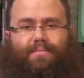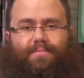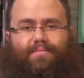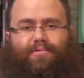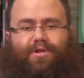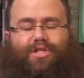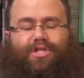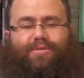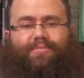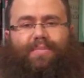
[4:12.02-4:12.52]

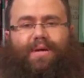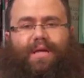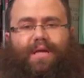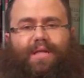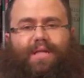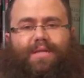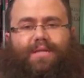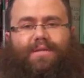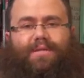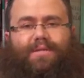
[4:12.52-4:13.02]
which
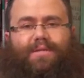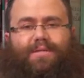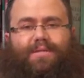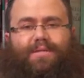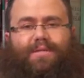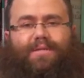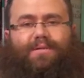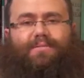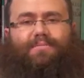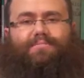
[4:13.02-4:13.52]

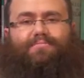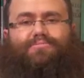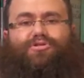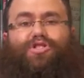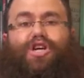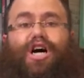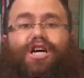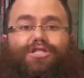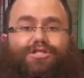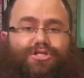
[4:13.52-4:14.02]
means
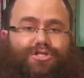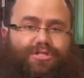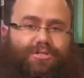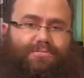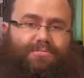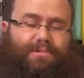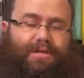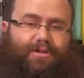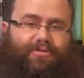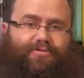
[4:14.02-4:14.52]
judge,
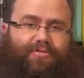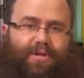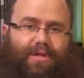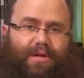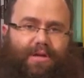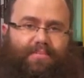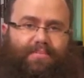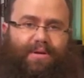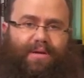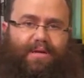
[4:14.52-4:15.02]

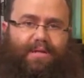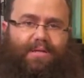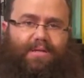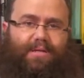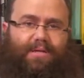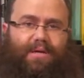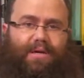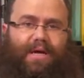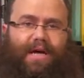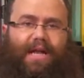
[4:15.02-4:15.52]
literally, but
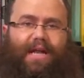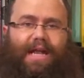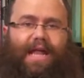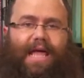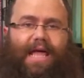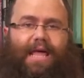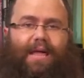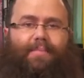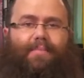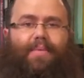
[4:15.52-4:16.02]
it's a
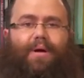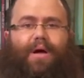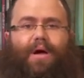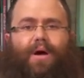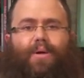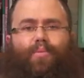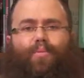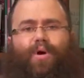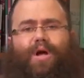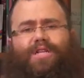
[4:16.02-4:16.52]
name
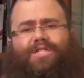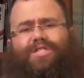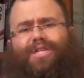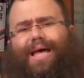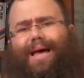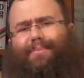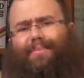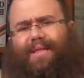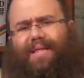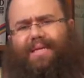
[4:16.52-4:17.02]
which
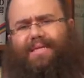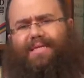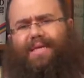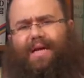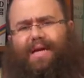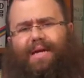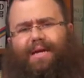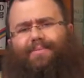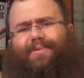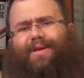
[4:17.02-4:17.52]

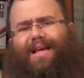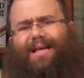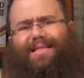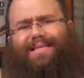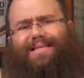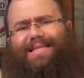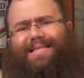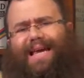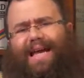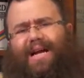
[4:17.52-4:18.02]
Kabbalistically we
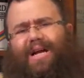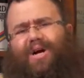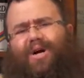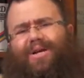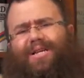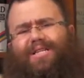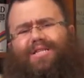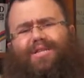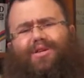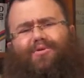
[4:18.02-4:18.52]
understand
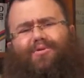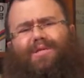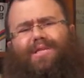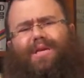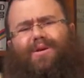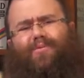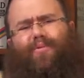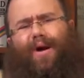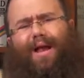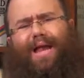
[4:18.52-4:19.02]
God is
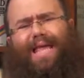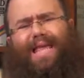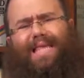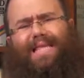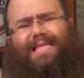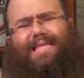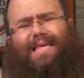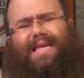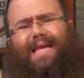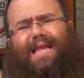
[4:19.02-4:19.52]
using when
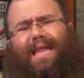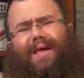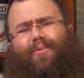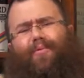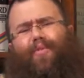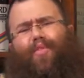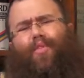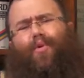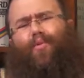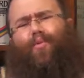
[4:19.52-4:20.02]
he's dealing
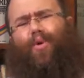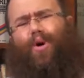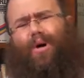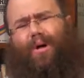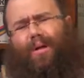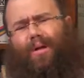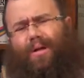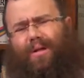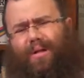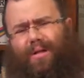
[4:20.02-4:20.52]
with the
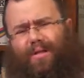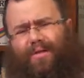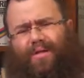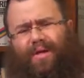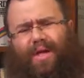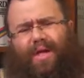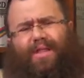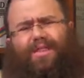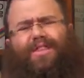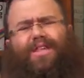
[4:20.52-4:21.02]
world.
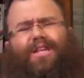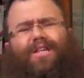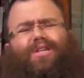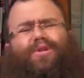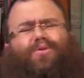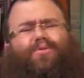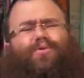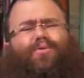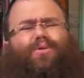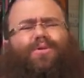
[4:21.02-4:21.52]
The
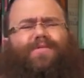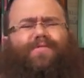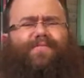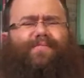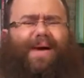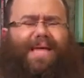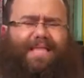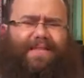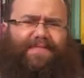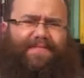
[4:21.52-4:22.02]
laws of
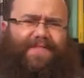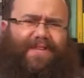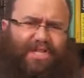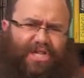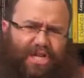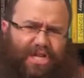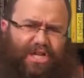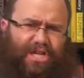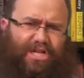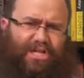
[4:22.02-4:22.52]

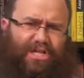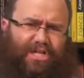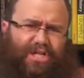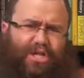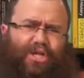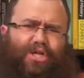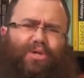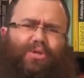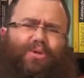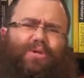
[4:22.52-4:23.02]
metaphysics, the
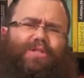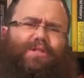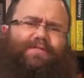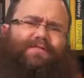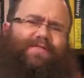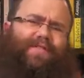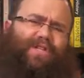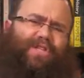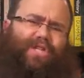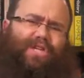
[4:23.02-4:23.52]
laws of
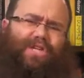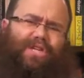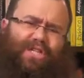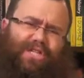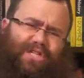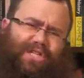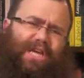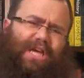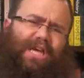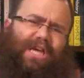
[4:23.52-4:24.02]

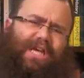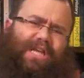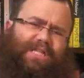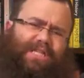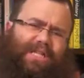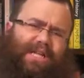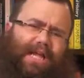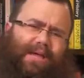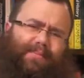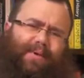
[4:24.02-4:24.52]
physics is
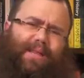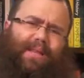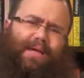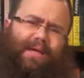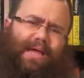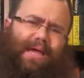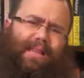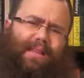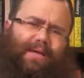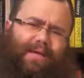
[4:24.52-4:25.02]
the name
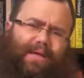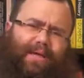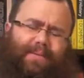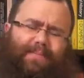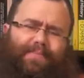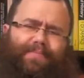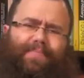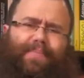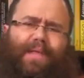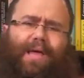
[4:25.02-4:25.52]

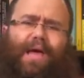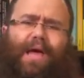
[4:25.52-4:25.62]
Elokim.